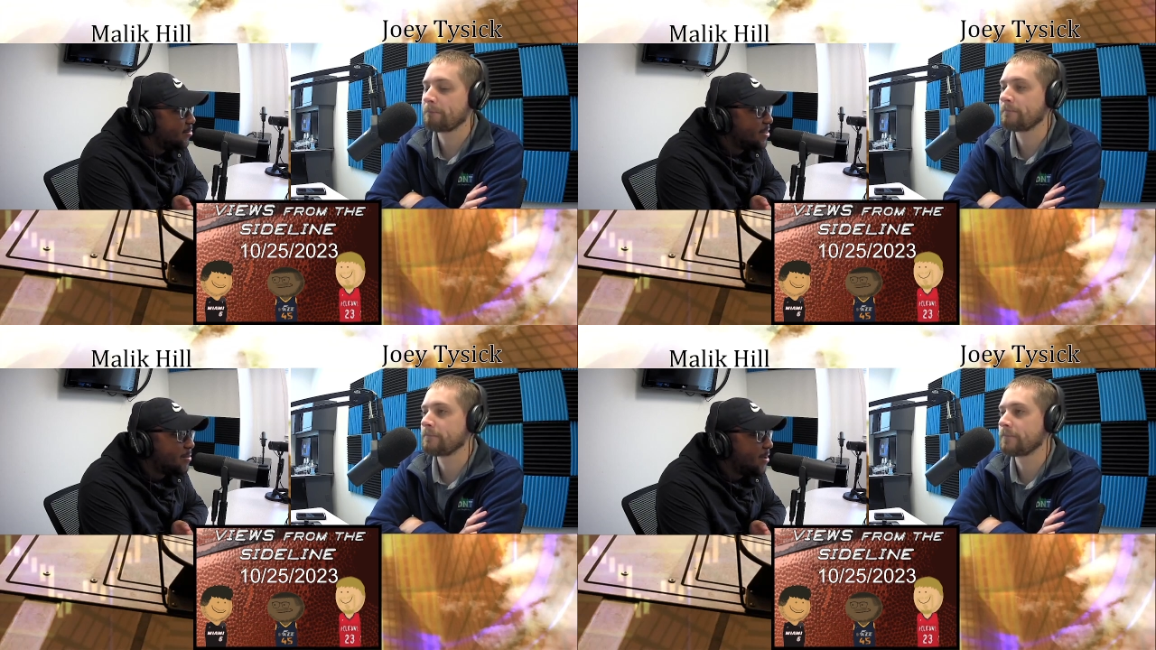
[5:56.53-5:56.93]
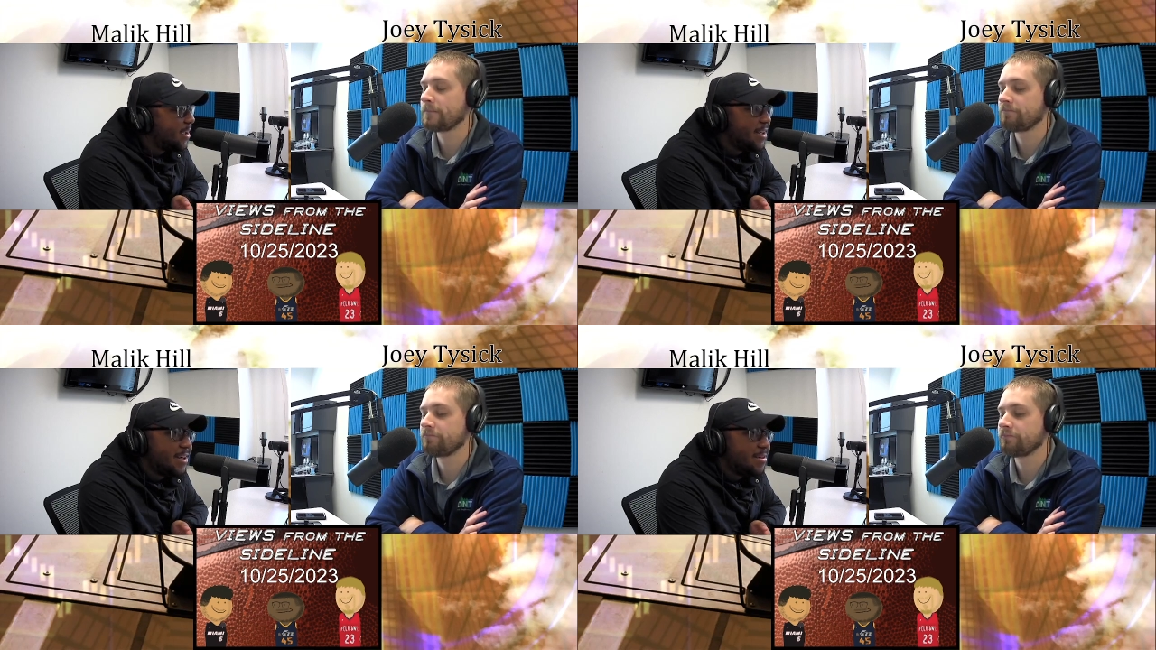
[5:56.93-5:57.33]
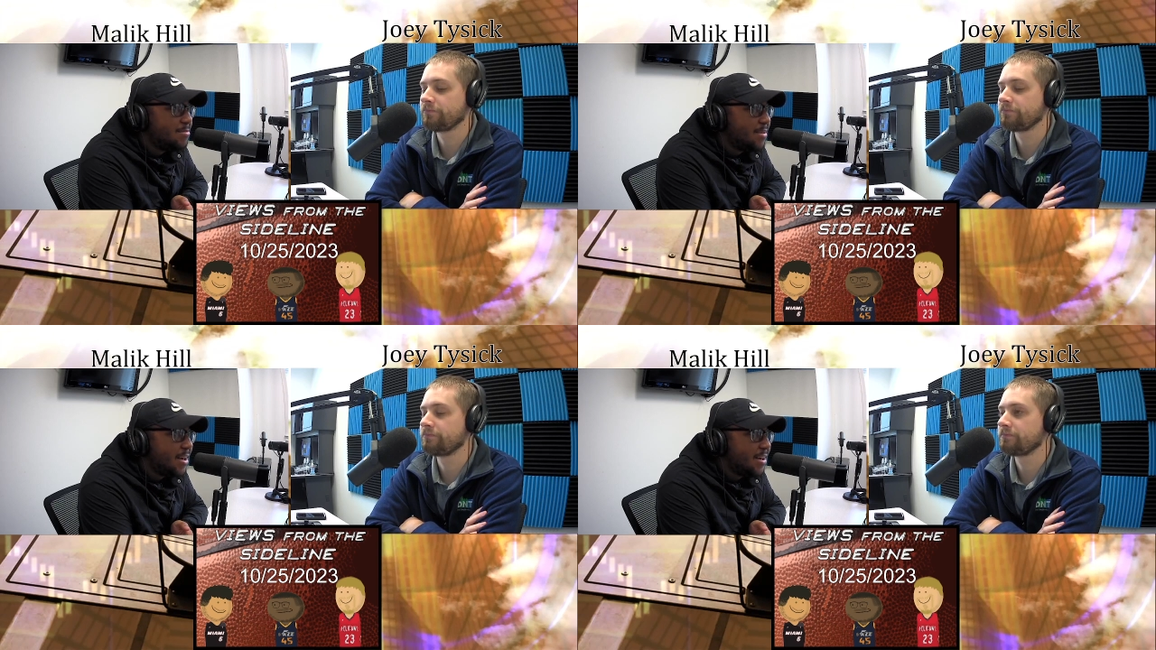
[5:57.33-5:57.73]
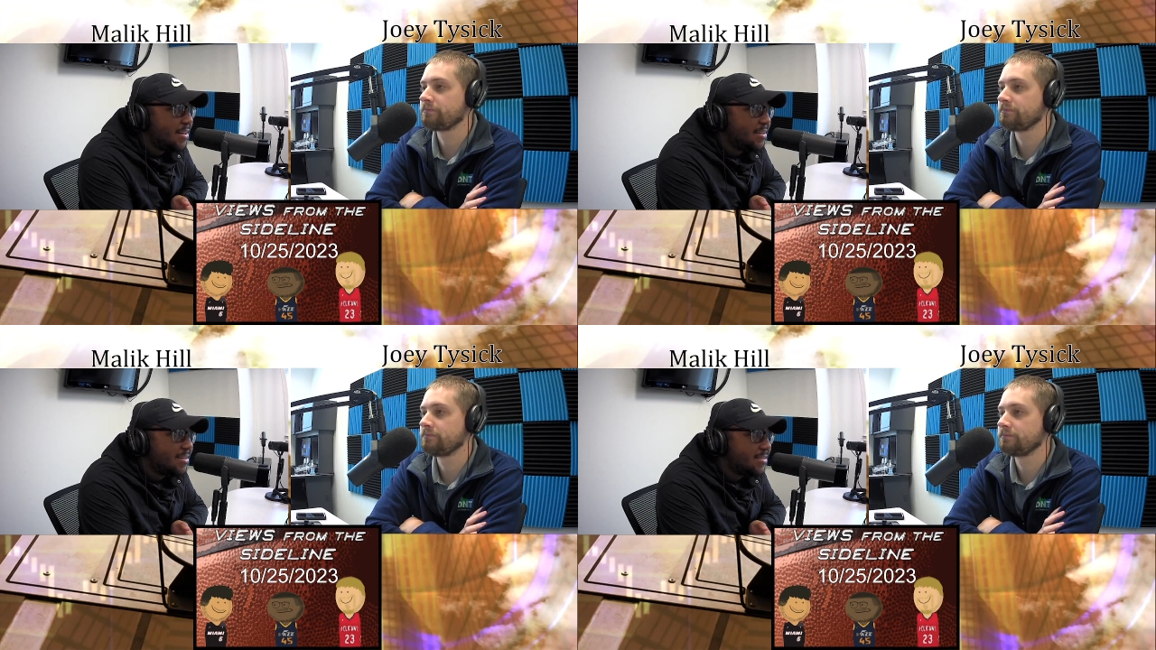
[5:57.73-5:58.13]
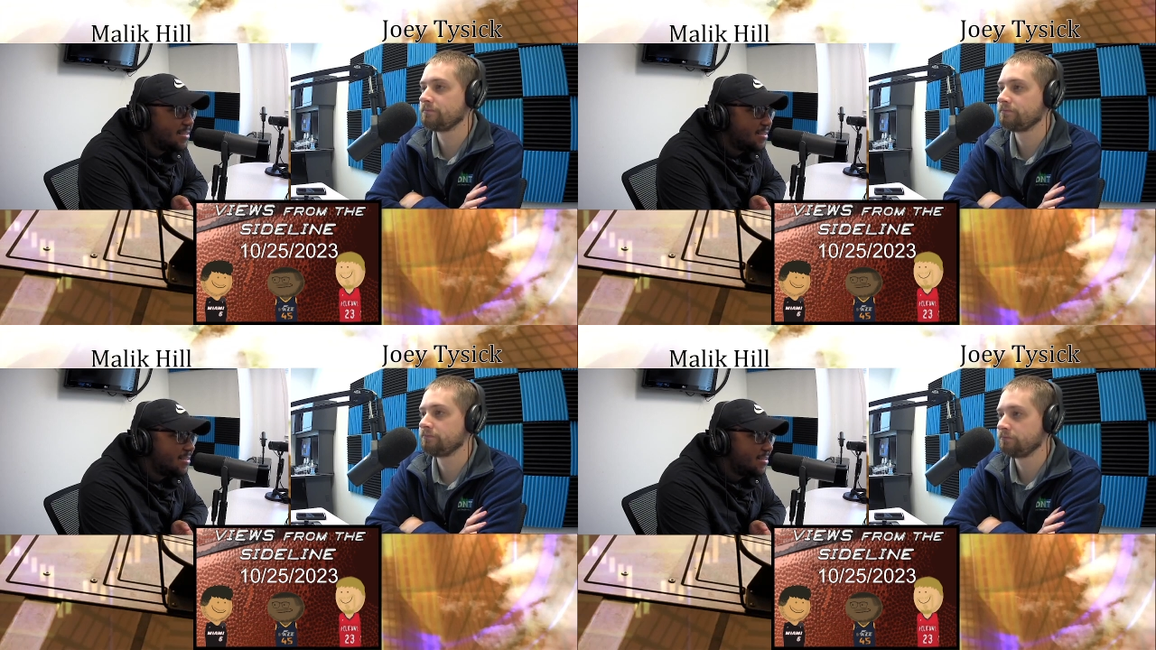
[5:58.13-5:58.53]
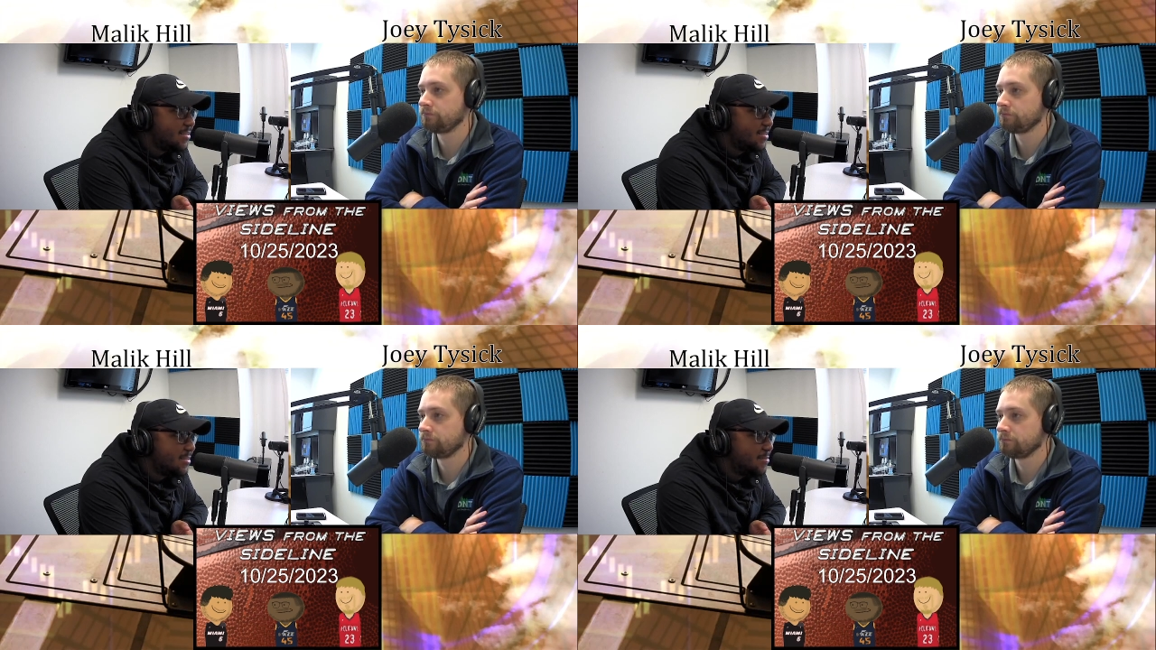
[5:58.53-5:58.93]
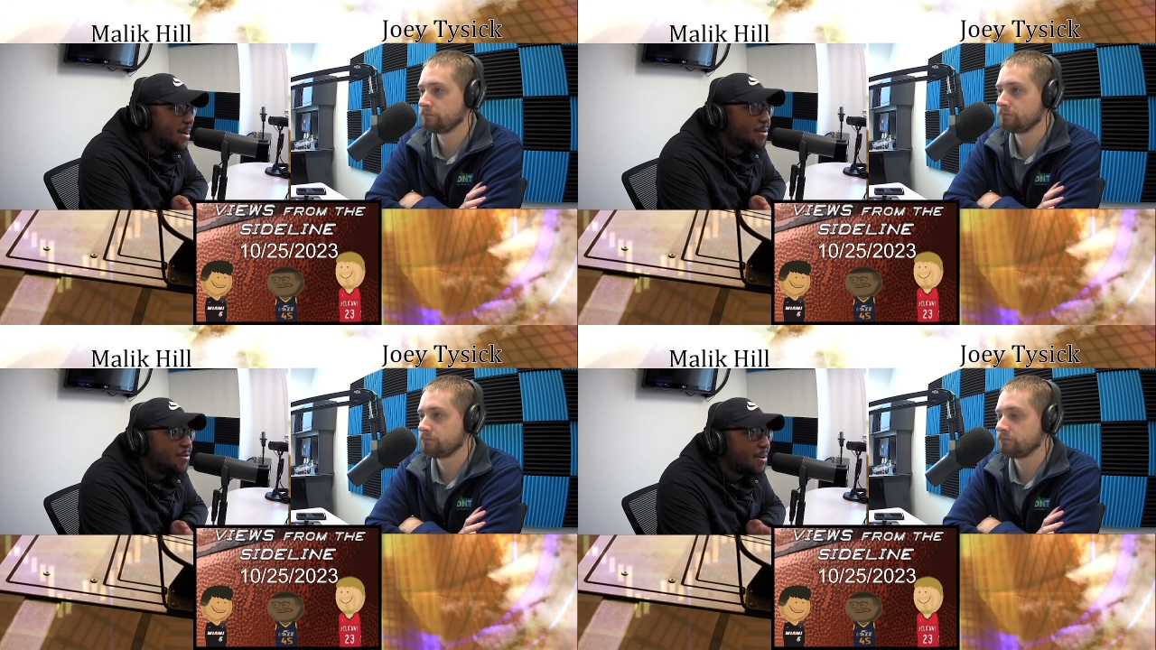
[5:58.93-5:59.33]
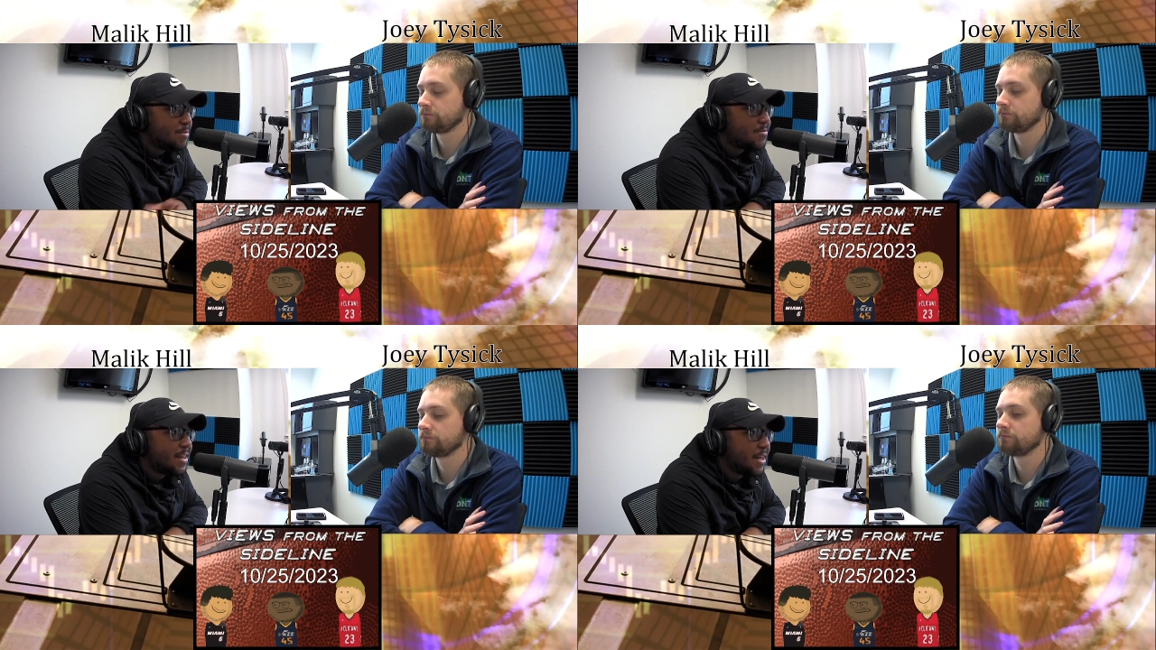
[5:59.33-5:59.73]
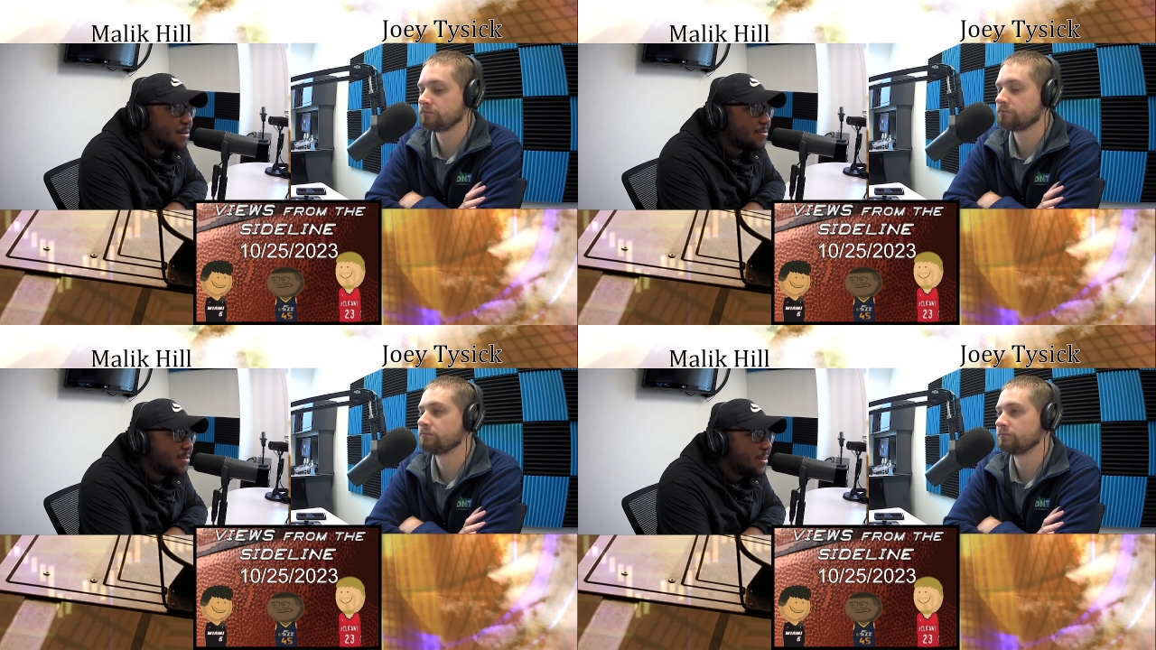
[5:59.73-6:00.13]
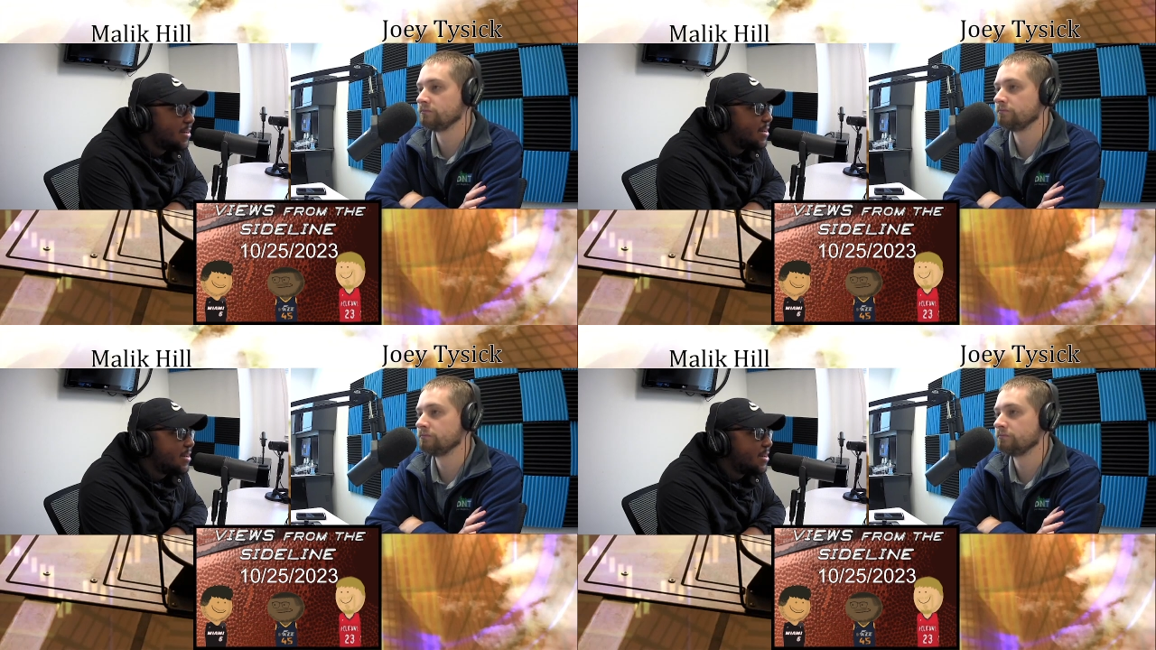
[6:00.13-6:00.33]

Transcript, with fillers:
Speaker 1: But with the way him and Monty Williams fell out,